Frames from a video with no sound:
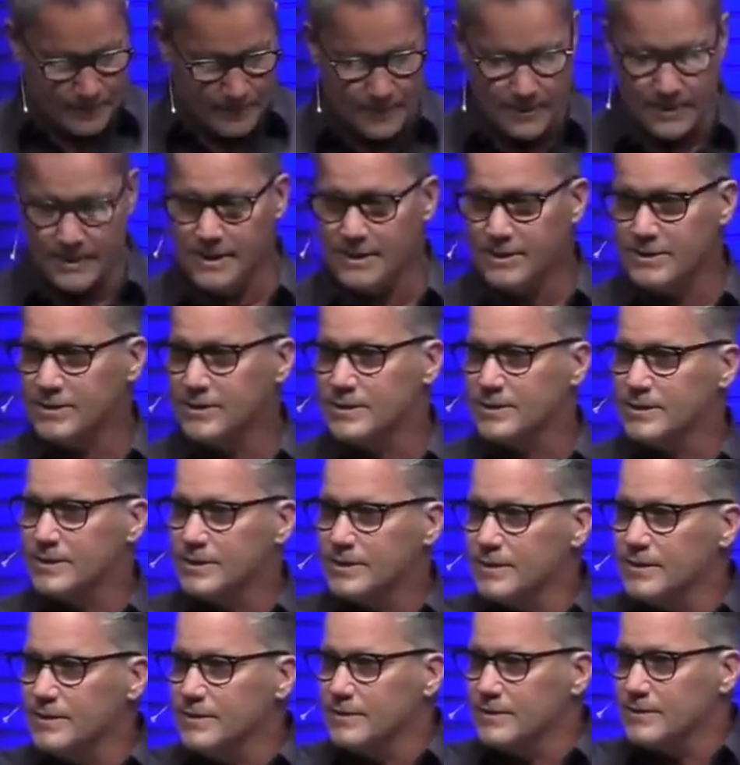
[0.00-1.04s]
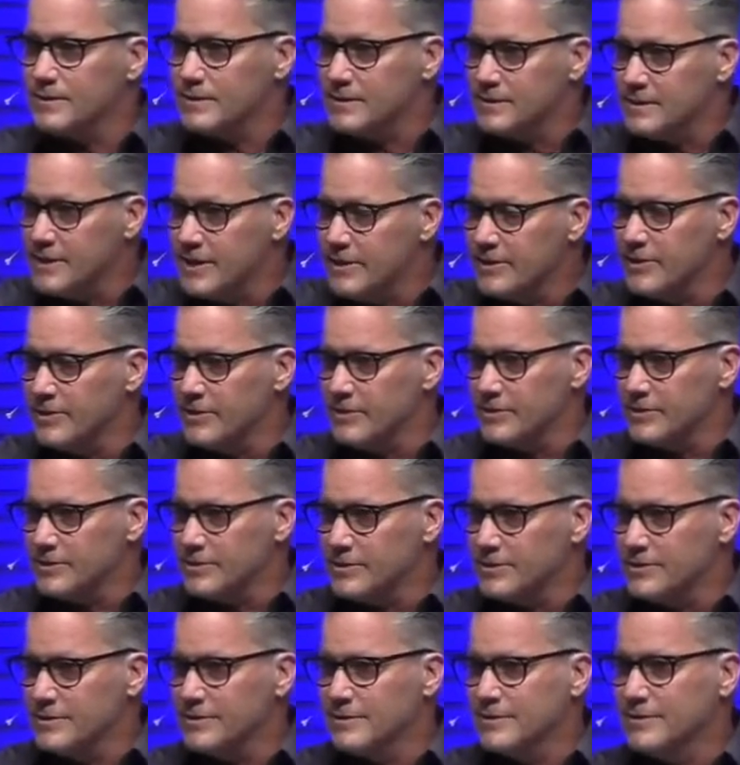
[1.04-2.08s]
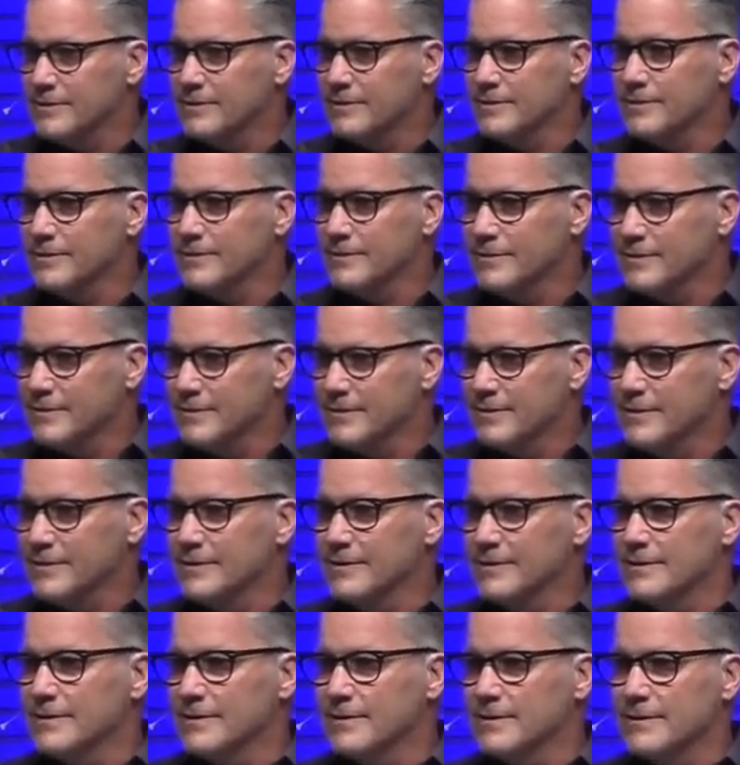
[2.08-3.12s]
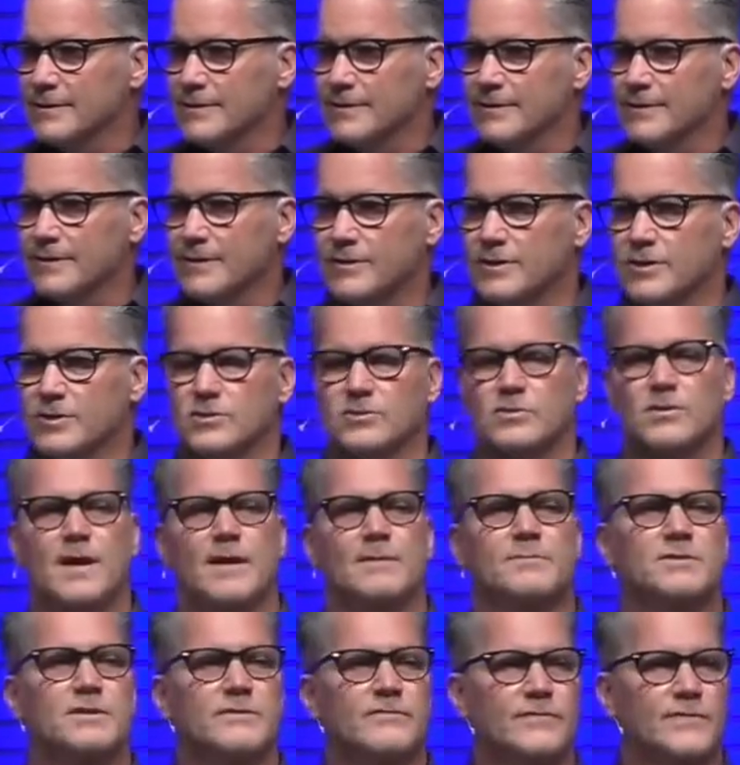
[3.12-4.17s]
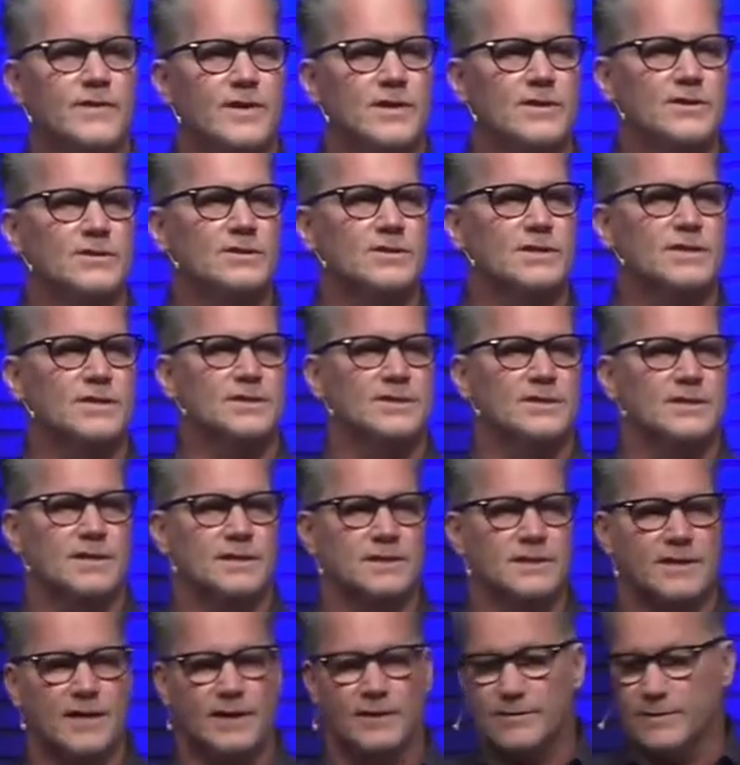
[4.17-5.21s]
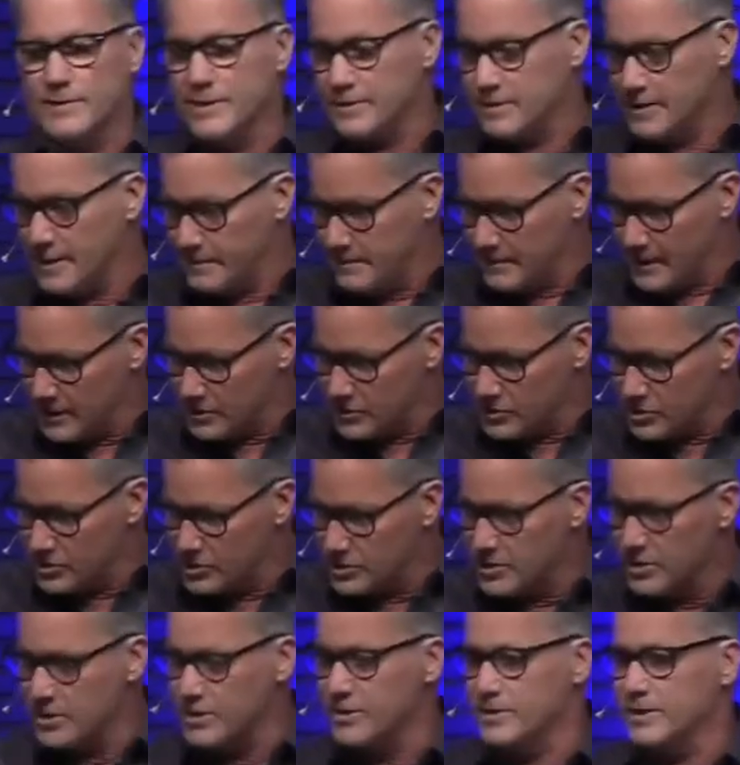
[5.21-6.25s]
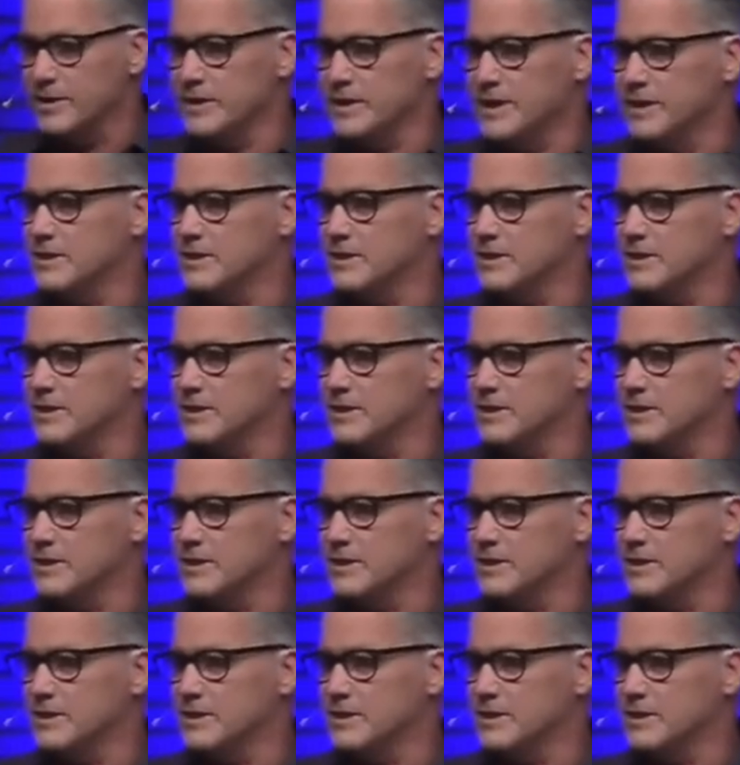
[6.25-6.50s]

these sinners. That the scribes and Pharisees, that they made sure that they